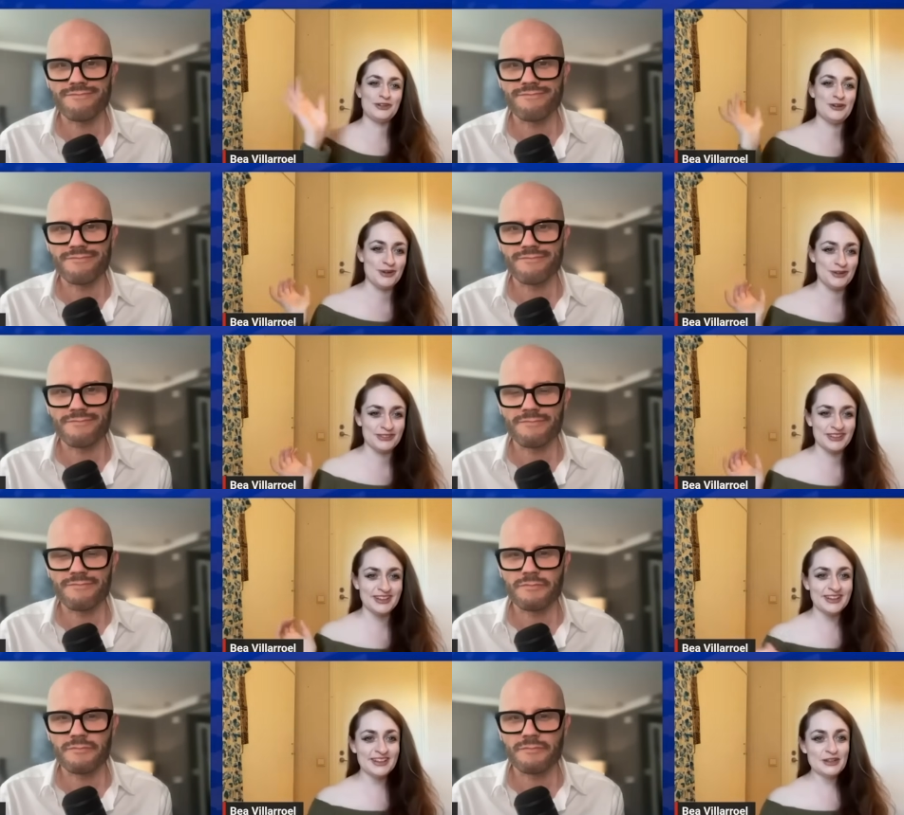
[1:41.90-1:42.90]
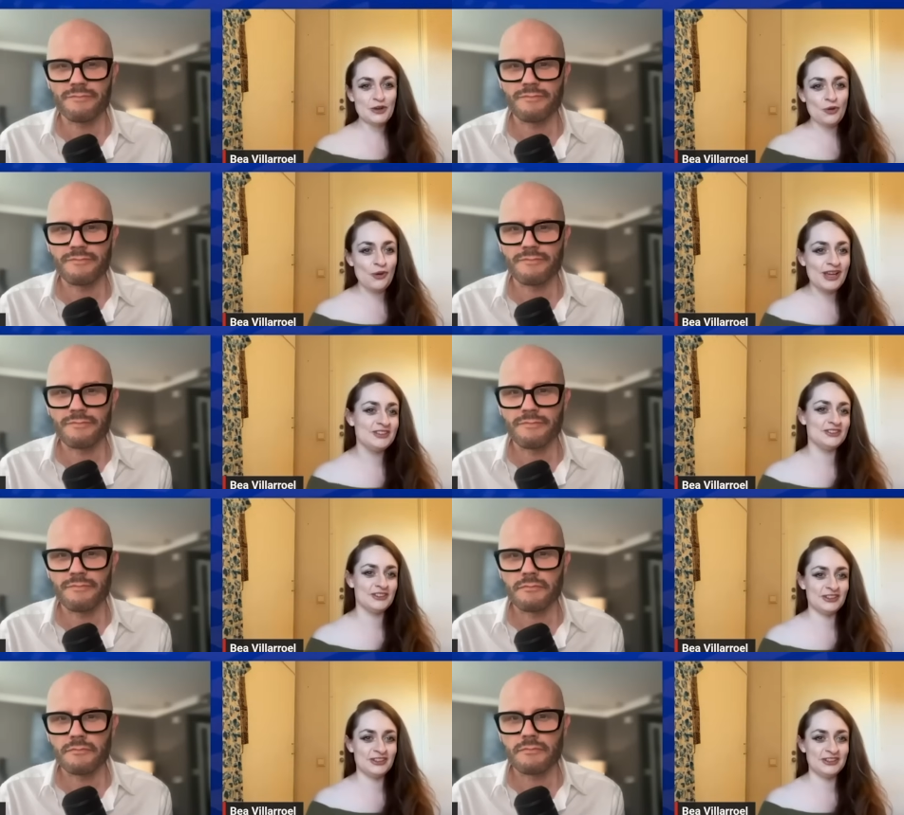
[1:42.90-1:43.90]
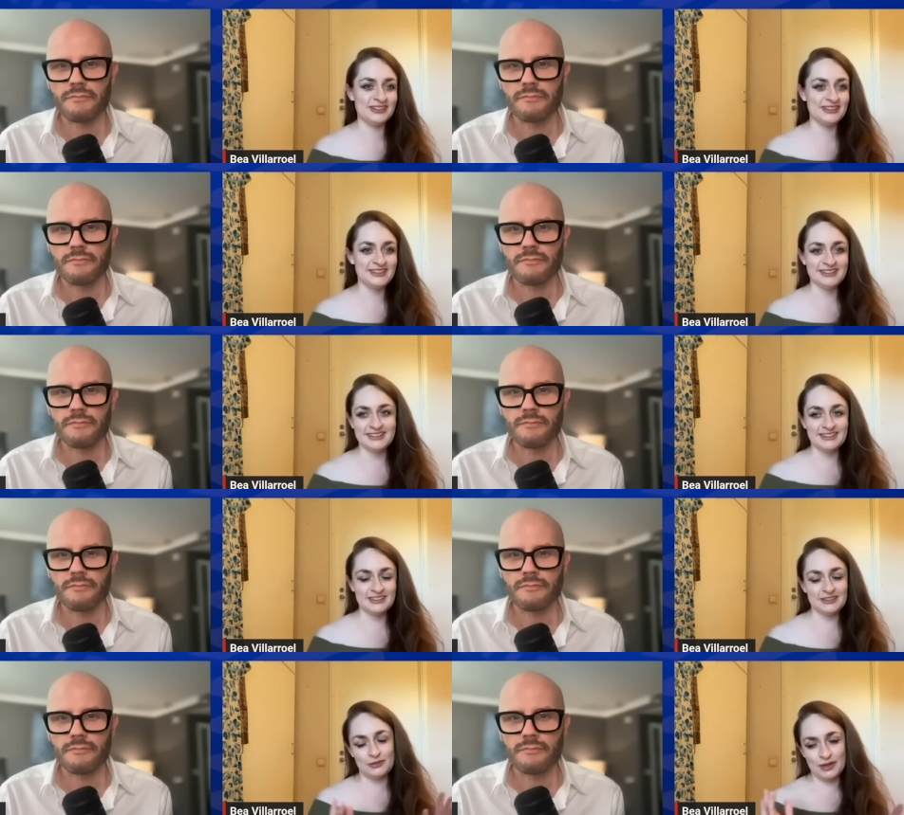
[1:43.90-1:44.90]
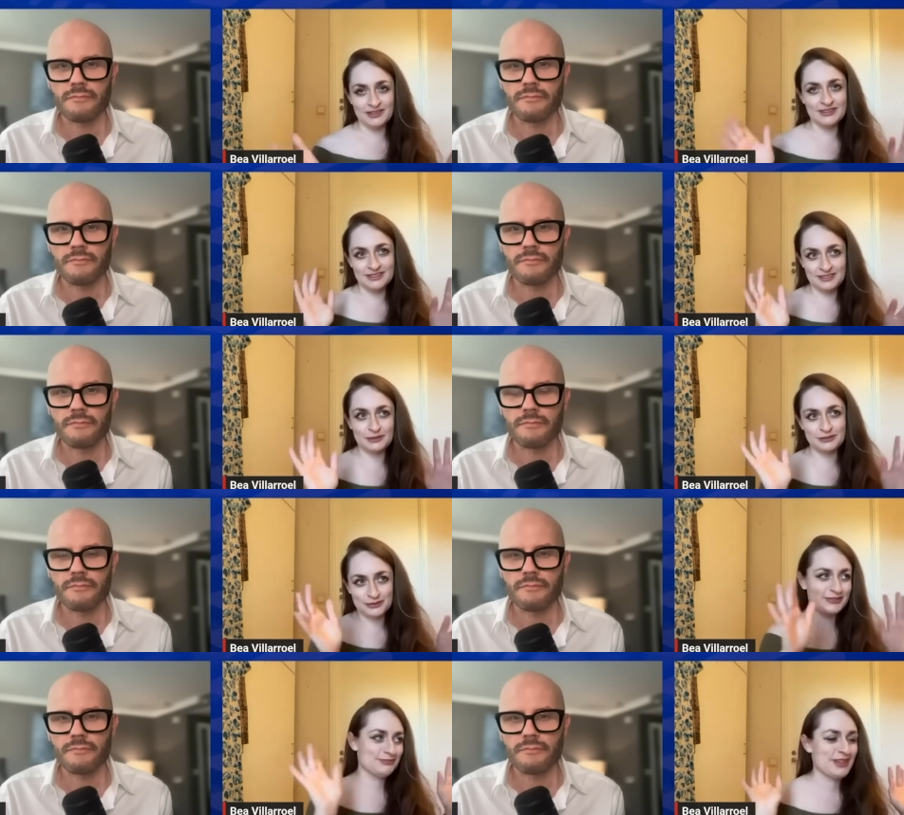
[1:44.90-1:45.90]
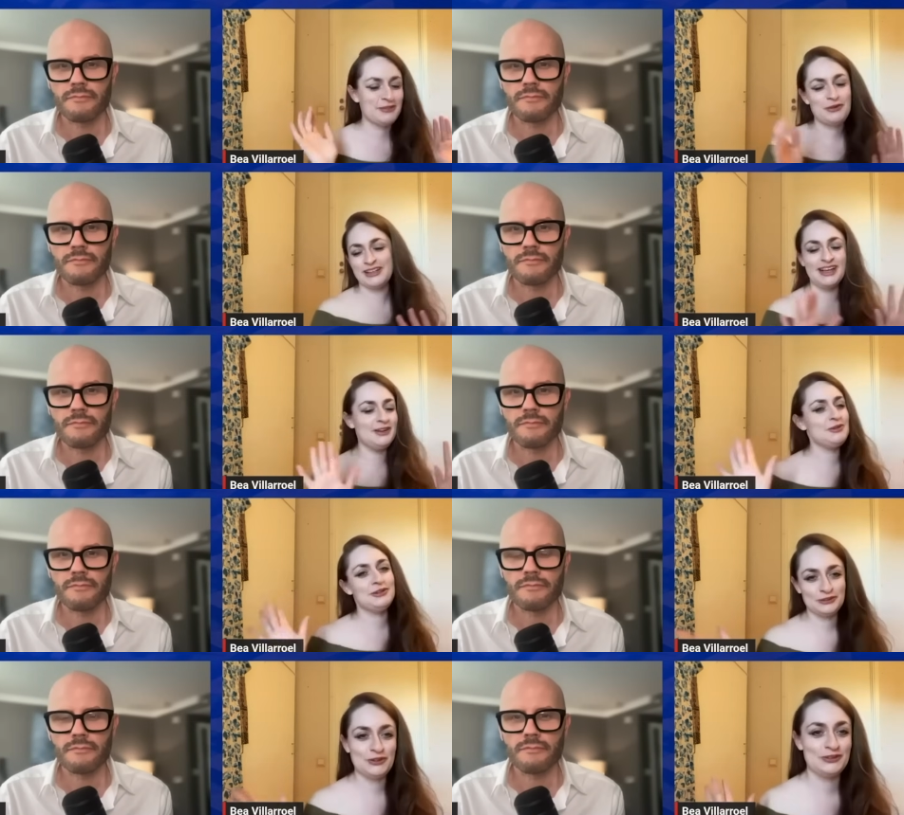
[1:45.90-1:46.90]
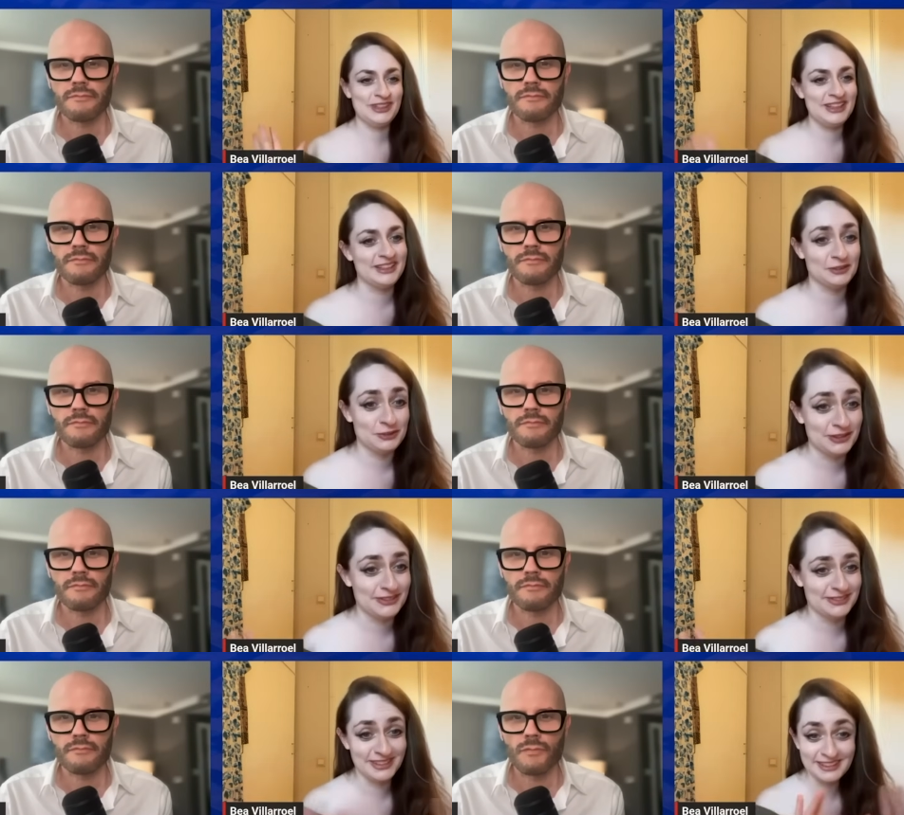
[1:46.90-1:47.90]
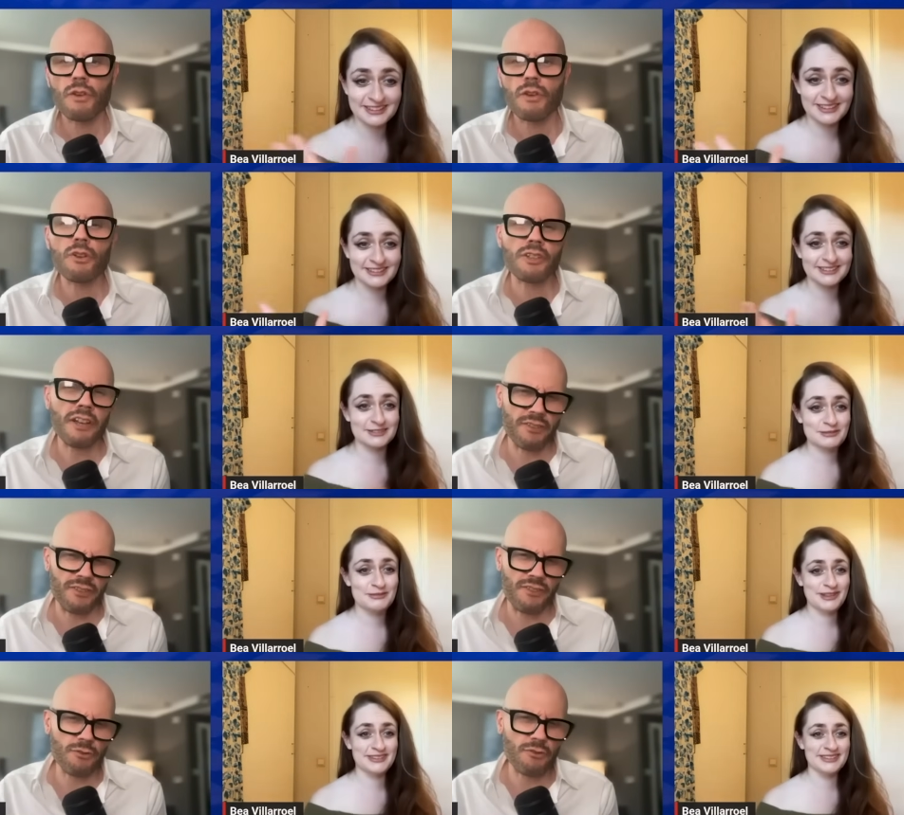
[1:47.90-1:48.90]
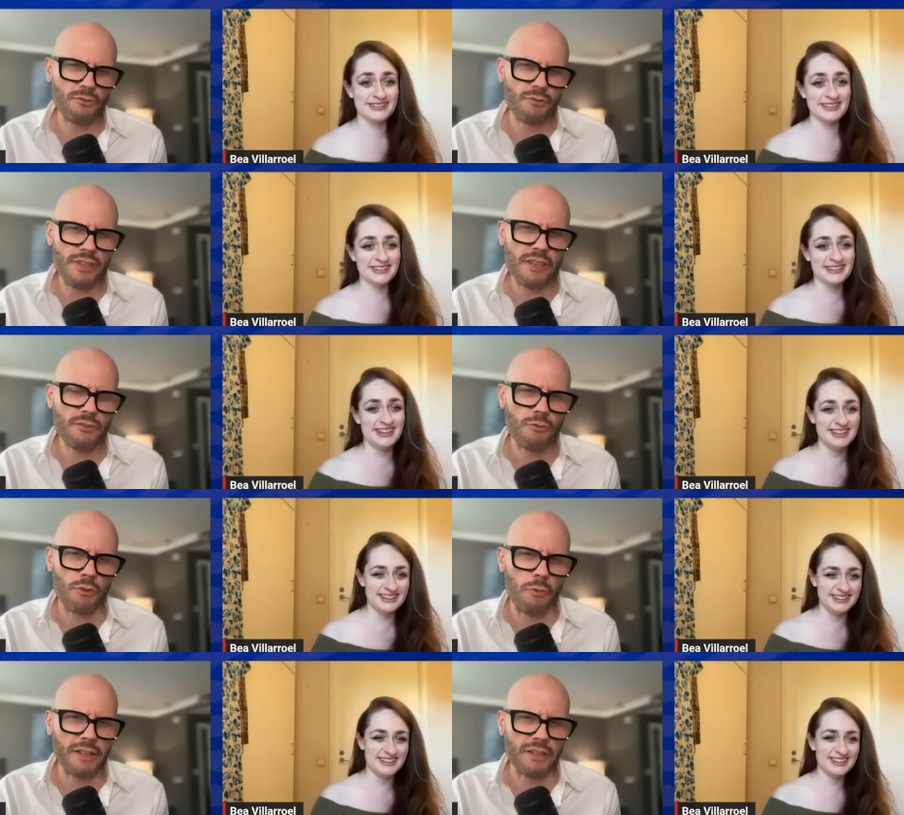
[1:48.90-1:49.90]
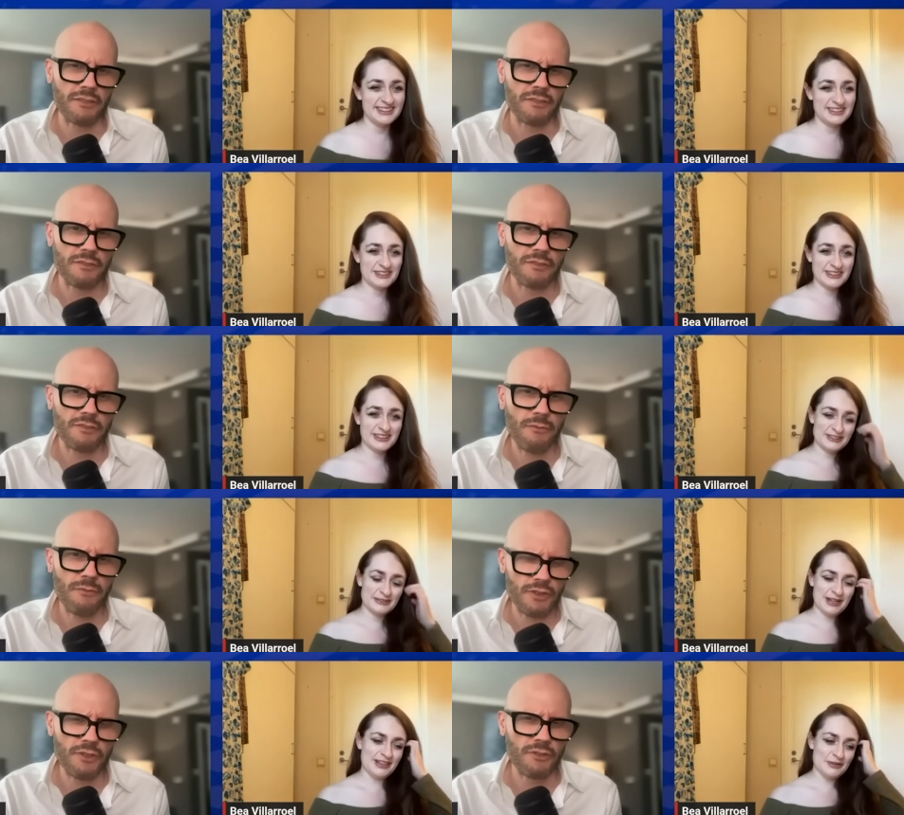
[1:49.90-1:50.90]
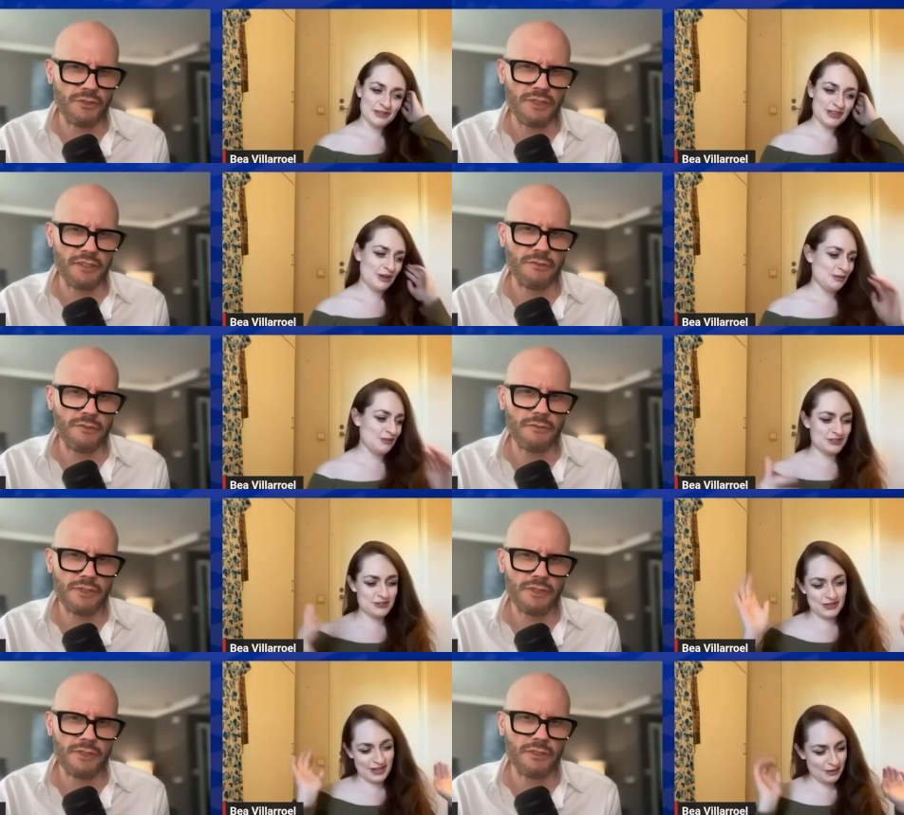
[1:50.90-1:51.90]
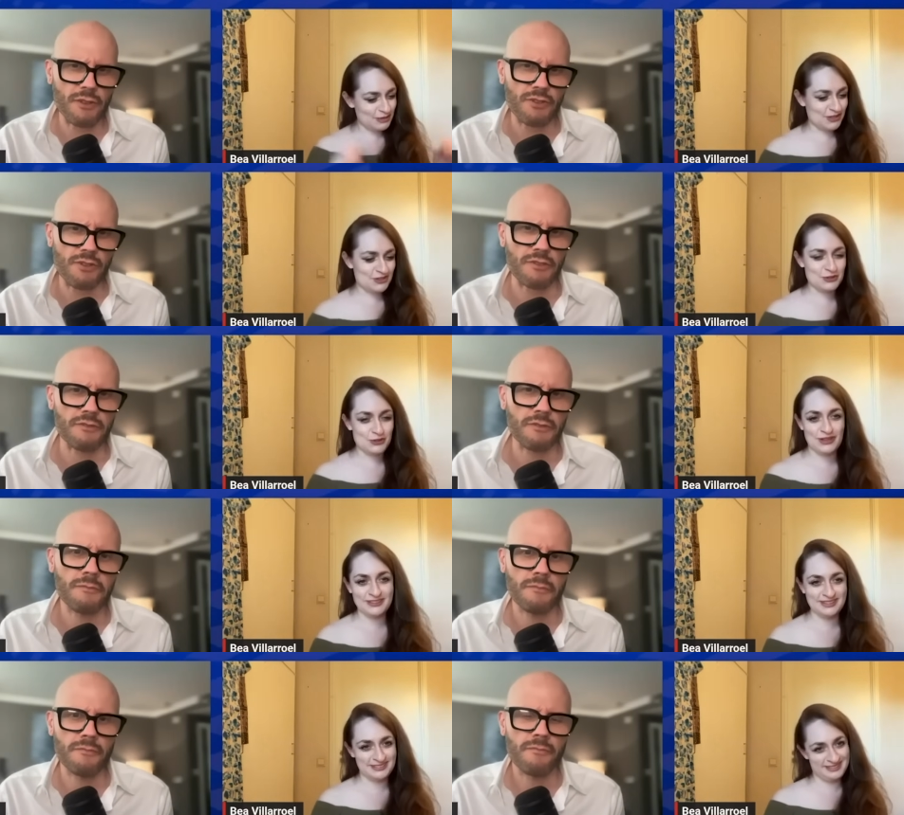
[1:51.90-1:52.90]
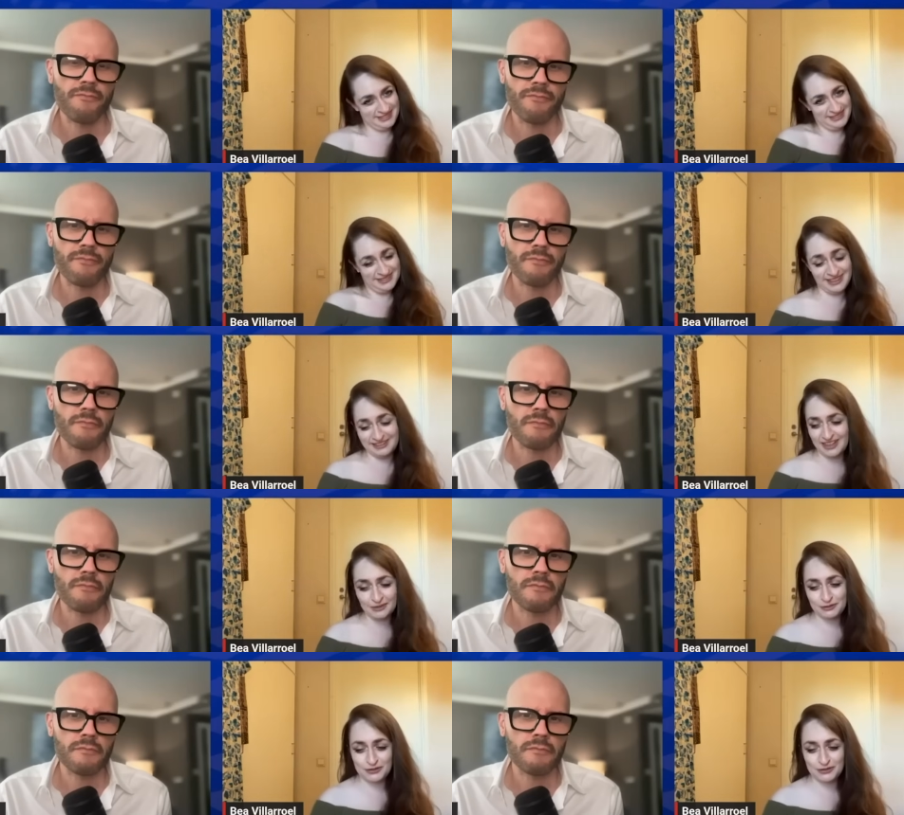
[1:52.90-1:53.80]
Speaker 1: story about a quasar. Well, it was, was well. I will not dig into the
Speaker 2: details. No, no, tell us. You you were saying you were writing fiction.
Speaker 1: Well, or I was, science, I was, enjoy science I was enjoying the, that kind